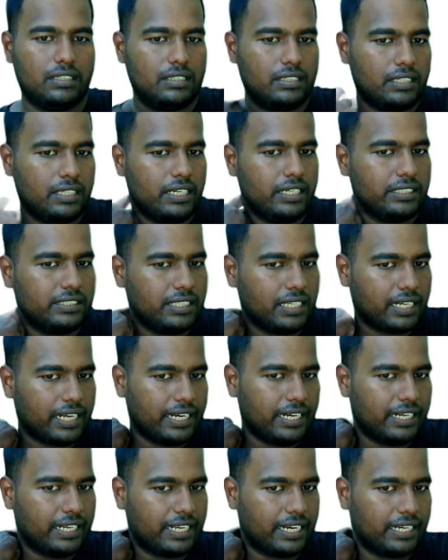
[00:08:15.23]
Initial
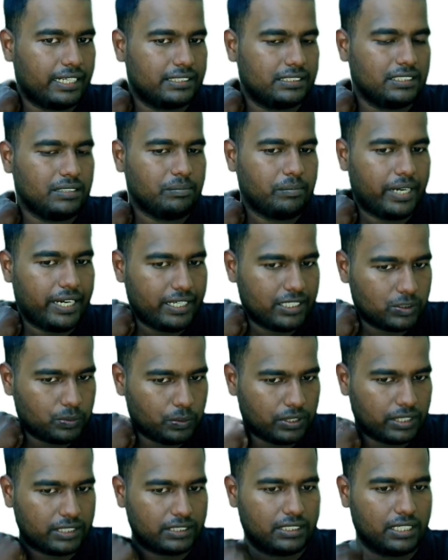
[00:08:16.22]
kinetic energy minus
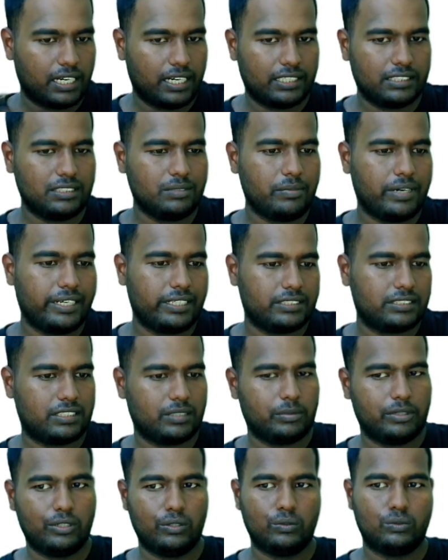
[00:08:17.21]
potential energy minus
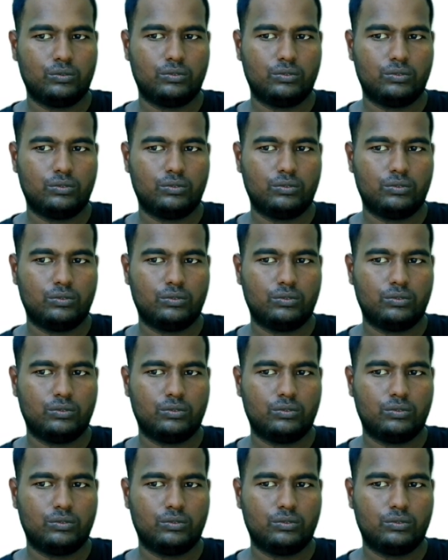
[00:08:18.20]
W.